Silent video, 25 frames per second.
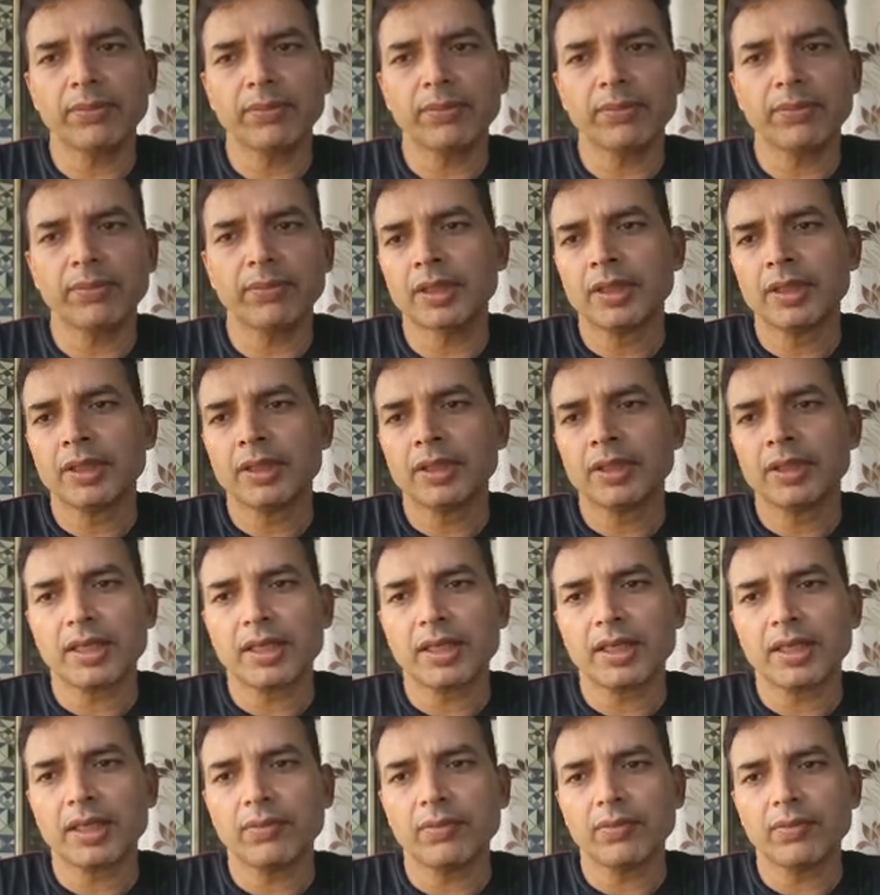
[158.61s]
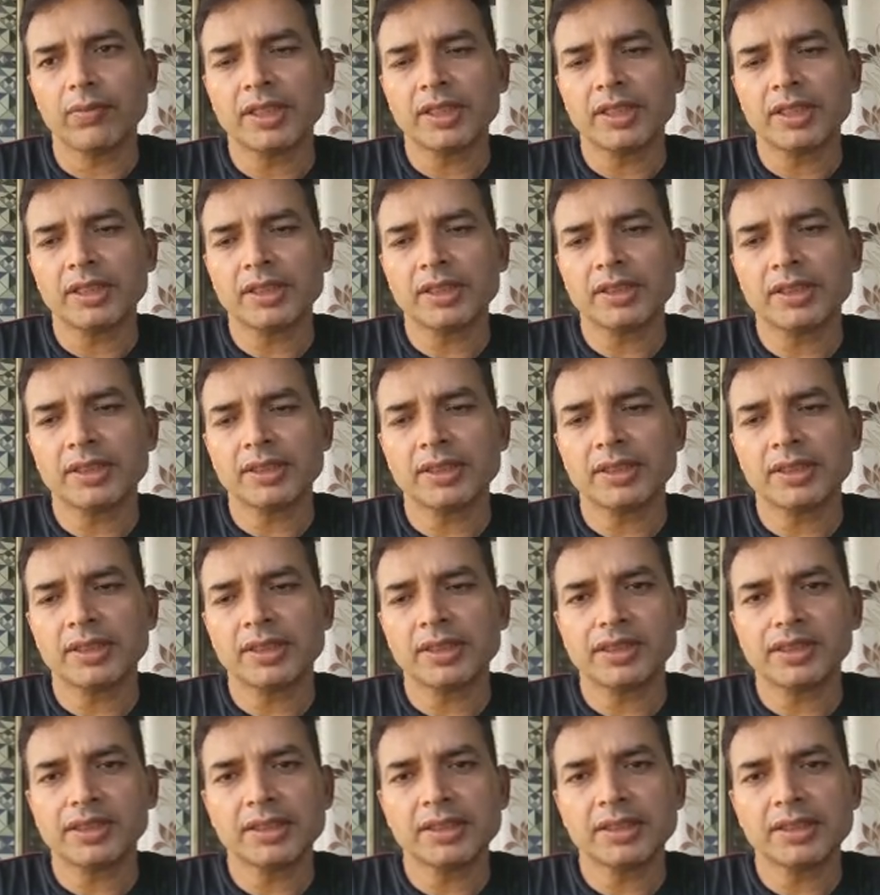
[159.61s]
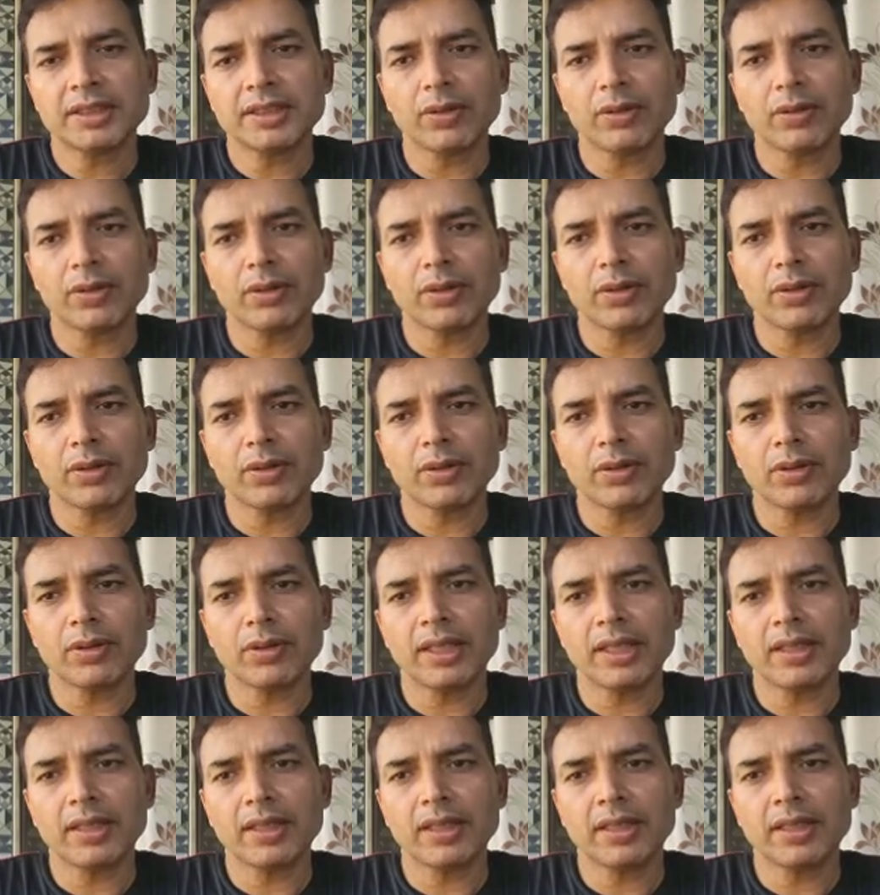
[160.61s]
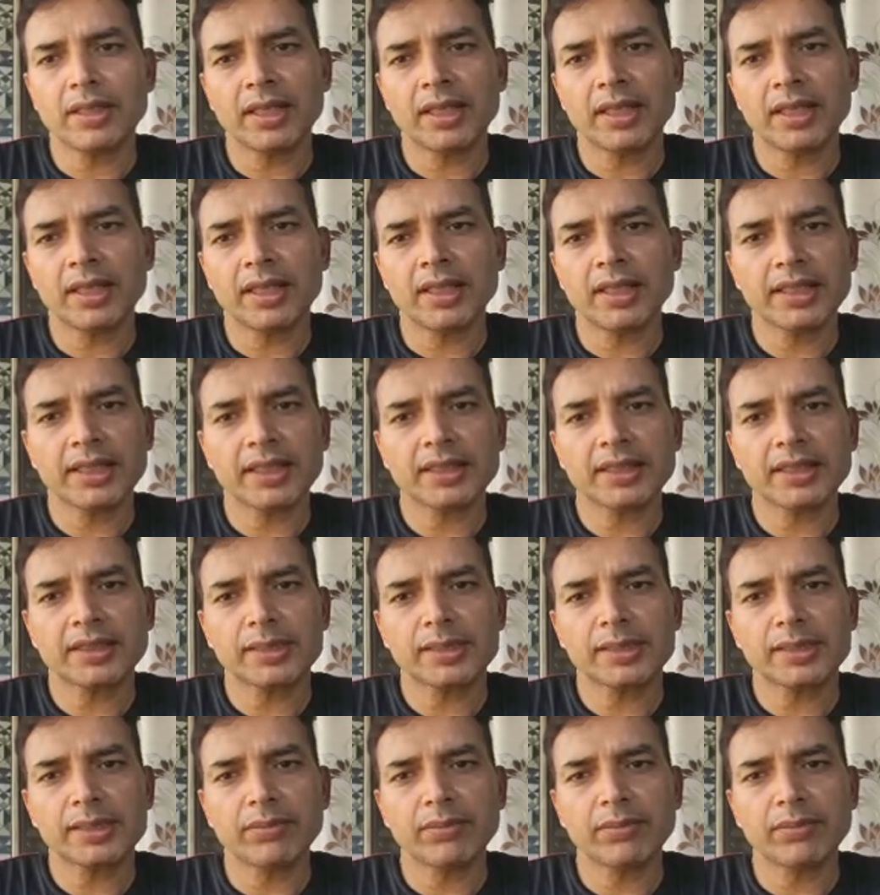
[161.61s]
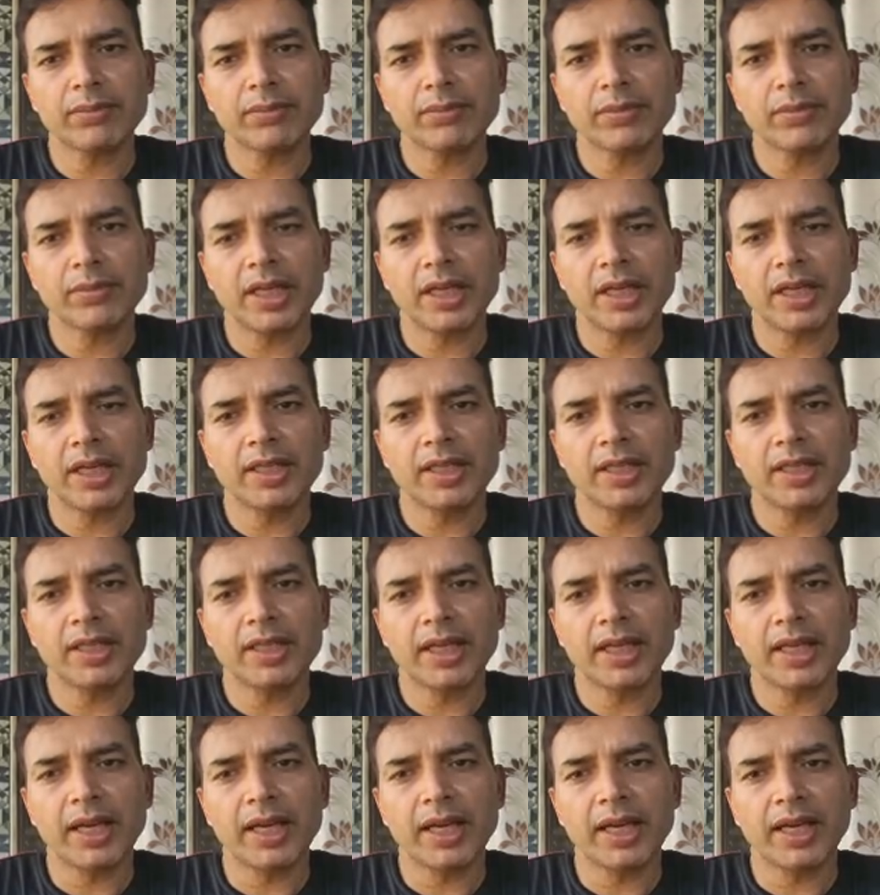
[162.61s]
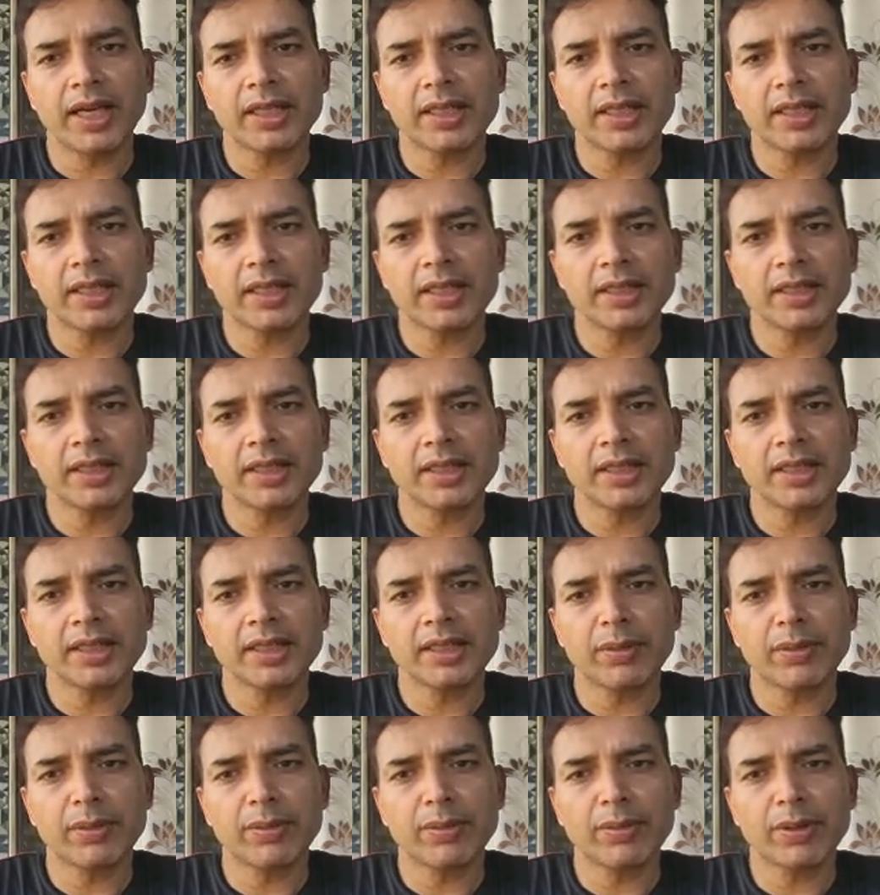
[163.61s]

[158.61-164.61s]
but once it is downloaded, when I run next time, it will be directly running the Llama model,